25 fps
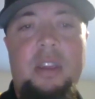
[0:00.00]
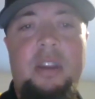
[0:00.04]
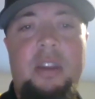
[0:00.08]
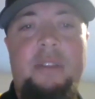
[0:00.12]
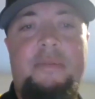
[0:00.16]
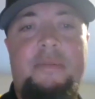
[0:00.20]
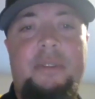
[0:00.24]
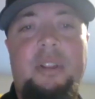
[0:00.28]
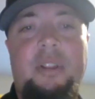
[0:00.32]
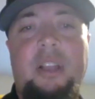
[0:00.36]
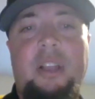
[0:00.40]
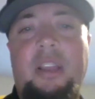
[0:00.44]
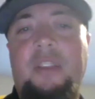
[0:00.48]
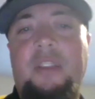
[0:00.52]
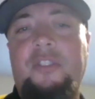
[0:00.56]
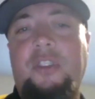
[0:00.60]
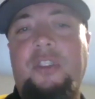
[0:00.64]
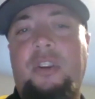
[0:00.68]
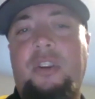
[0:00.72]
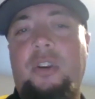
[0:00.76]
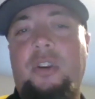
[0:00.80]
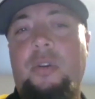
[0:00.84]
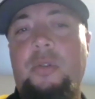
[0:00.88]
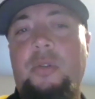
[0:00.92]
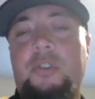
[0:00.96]
And I feel like as
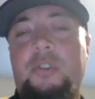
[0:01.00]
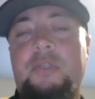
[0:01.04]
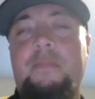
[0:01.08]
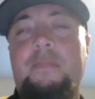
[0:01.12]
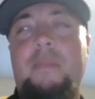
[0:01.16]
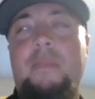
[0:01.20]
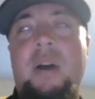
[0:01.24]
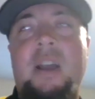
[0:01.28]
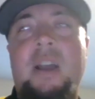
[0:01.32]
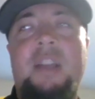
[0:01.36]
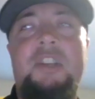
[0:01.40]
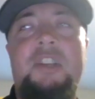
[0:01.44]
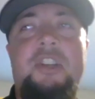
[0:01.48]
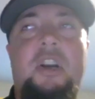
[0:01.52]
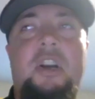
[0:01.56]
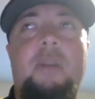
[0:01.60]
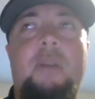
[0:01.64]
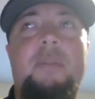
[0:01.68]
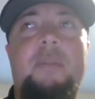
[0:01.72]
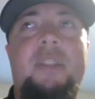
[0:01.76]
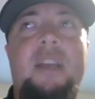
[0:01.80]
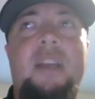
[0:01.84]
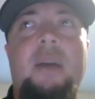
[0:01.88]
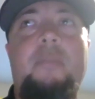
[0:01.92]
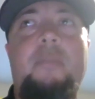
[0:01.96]
a coach, my
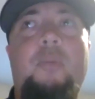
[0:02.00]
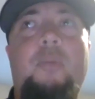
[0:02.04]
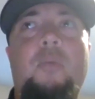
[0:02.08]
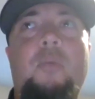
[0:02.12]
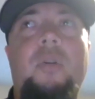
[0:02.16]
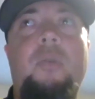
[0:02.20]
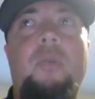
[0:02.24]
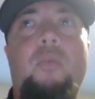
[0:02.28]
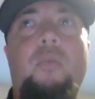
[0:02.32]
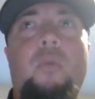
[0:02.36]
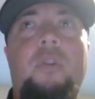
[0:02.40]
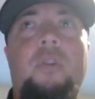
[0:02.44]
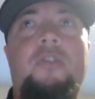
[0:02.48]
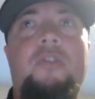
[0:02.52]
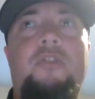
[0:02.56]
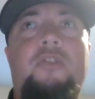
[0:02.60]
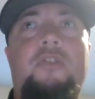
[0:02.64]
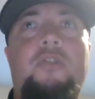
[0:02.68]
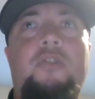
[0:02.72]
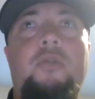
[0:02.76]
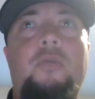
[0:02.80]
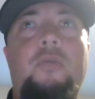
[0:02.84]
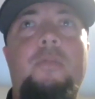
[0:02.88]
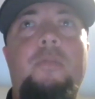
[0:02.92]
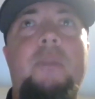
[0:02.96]
job at that point was
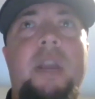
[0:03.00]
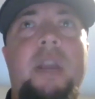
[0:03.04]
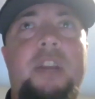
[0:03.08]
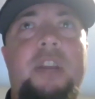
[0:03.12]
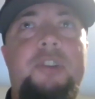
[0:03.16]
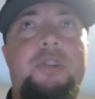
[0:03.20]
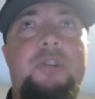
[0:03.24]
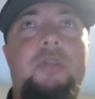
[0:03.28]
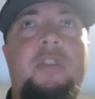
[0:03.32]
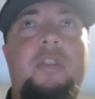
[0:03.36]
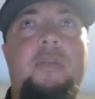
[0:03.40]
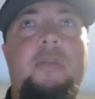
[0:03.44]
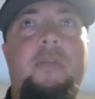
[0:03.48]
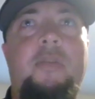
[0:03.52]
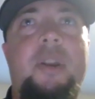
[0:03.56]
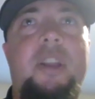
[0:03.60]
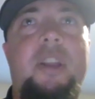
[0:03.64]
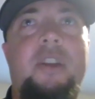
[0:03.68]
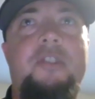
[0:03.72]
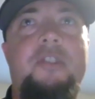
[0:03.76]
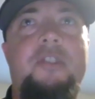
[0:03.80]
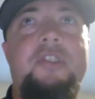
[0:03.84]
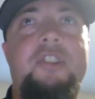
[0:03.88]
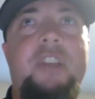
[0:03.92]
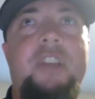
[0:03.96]
to make sure
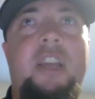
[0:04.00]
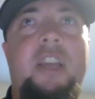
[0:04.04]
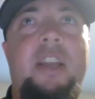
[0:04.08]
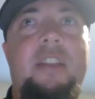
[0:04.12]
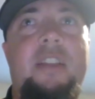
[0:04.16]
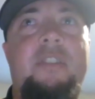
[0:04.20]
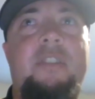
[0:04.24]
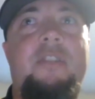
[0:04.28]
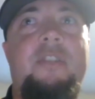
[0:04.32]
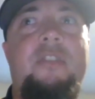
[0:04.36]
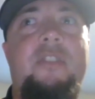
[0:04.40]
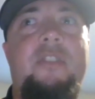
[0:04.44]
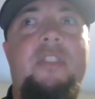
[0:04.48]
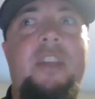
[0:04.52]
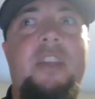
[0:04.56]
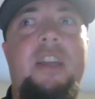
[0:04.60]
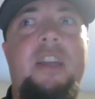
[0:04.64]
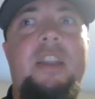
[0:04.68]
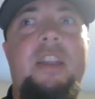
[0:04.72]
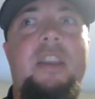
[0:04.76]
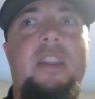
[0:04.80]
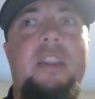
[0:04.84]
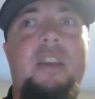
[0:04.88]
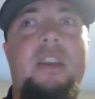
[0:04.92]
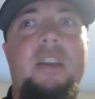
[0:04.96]
everybody understands
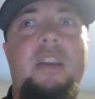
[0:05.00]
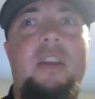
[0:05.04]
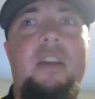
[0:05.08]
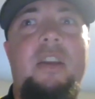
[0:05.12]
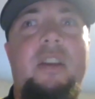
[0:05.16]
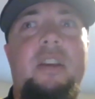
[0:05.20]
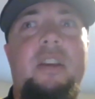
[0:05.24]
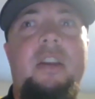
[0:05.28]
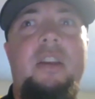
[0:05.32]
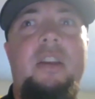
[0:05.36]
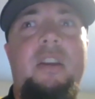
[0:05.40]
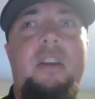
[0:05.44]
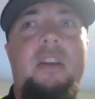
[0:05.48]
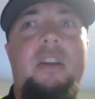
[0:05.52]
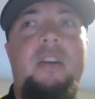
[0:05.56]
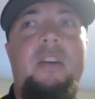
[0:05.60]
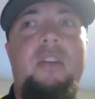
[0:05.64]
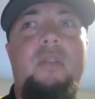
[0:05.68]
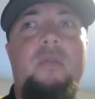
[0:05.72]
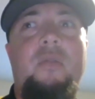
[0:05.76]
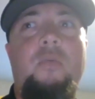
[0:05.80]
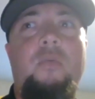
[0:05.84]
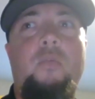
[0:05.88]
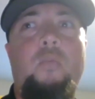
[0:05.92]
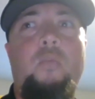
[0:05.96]
that
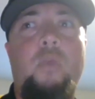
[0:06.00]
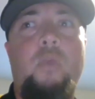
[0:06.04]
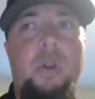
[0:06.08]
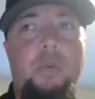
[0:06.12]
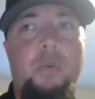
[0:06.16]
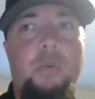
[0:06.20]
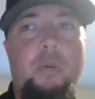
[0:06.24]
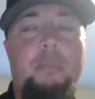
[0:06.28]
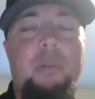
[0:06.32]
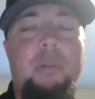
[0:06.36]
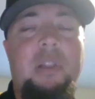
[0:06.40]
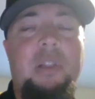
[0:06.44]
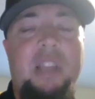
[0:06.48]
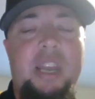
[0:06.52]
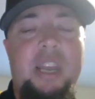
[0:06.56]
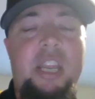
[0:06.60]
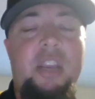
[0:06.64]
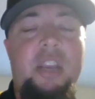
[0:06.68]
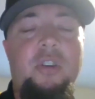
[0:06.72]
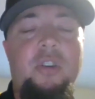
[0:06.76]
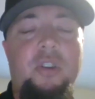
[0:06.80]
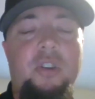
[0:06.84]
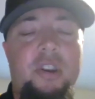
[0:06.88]
we were plenty